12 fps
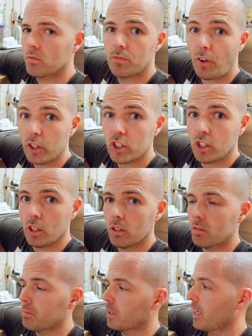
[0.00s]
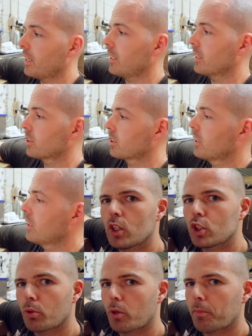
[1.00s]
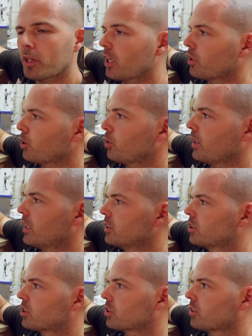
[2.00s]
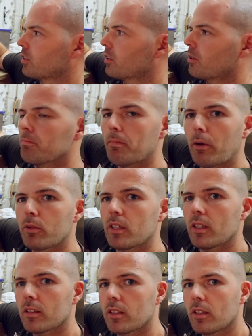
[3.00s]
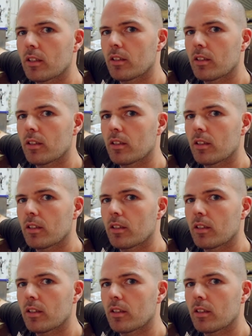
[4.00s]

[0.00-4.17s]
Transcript: Functional, but hideous. So what I'm gonna do is mount it